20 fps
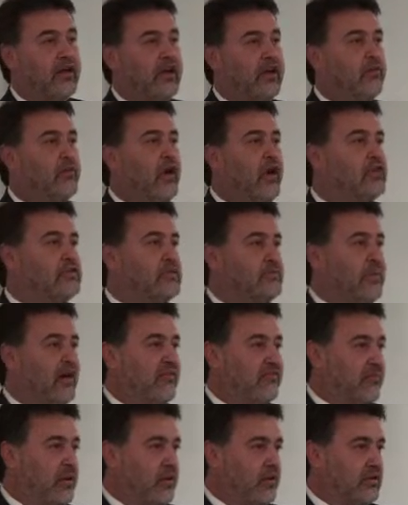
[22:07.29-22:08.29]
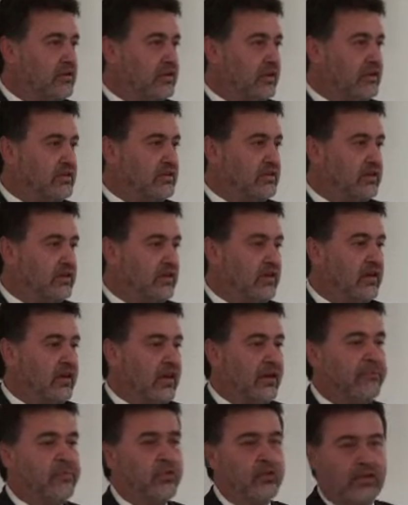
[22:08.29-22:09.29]
He rose above politics
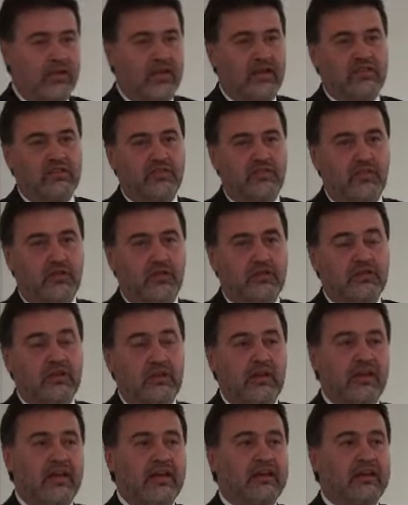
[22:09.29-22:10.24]
and put kids first.